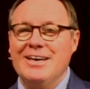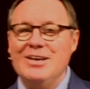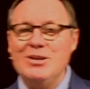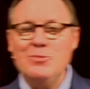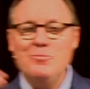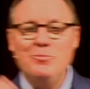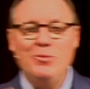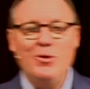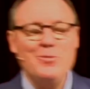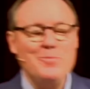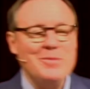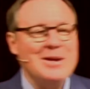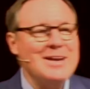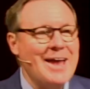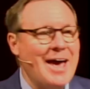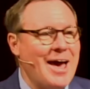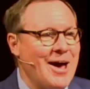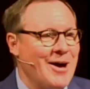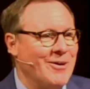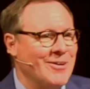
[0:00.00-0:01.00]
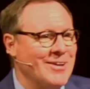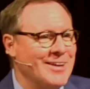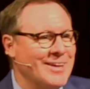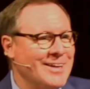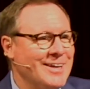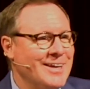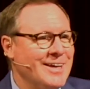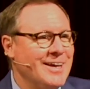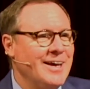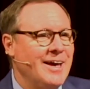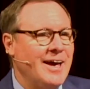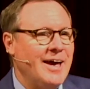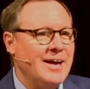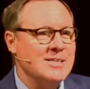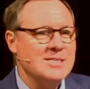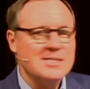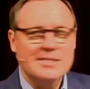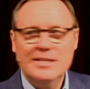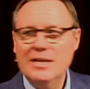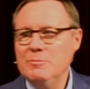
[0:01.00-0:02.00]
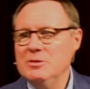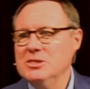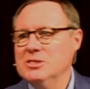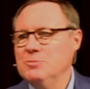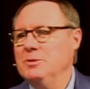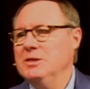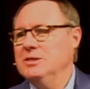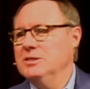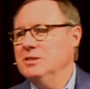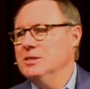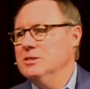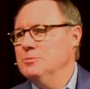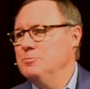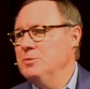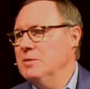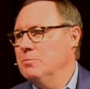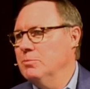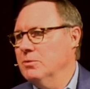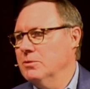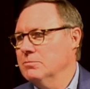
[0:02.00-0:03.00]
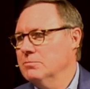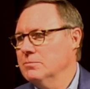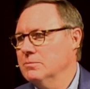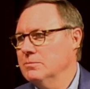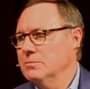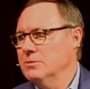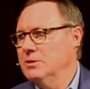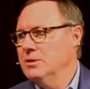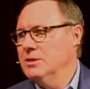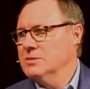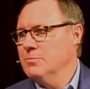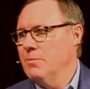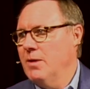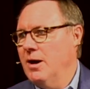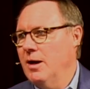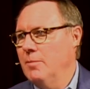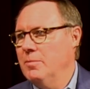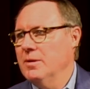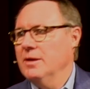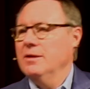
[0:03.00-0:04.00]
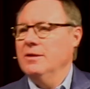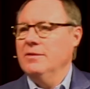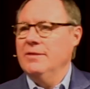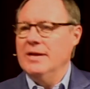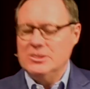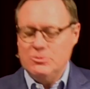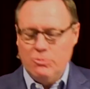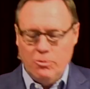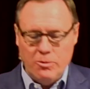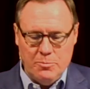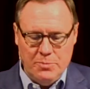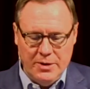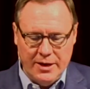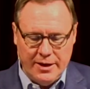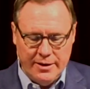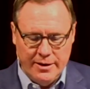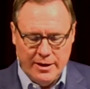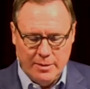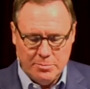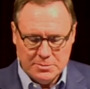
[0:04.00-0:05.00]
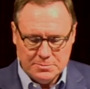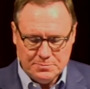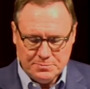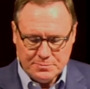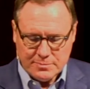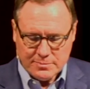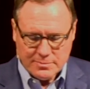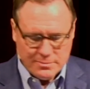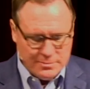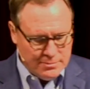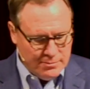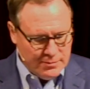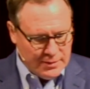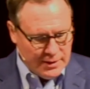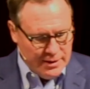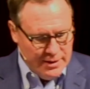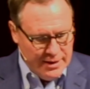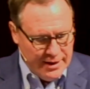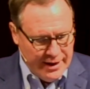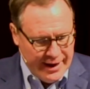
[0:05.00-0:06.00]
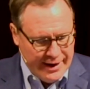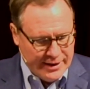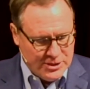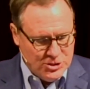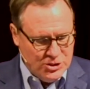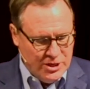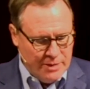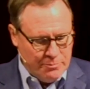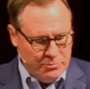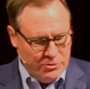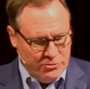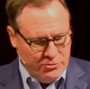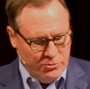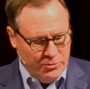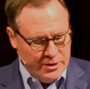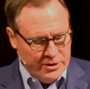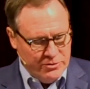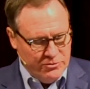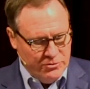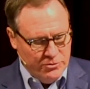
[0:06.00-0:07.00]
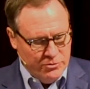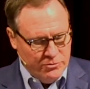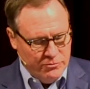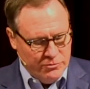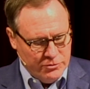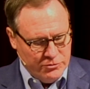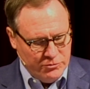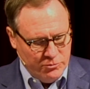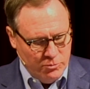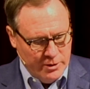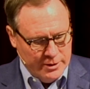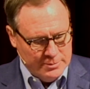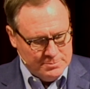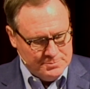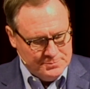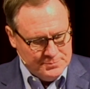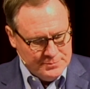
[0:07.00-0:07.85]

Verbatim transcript: can you put me down and just let me speak to these people, to this mob? That's where we pick it up in Acts chapter 22, verse 1.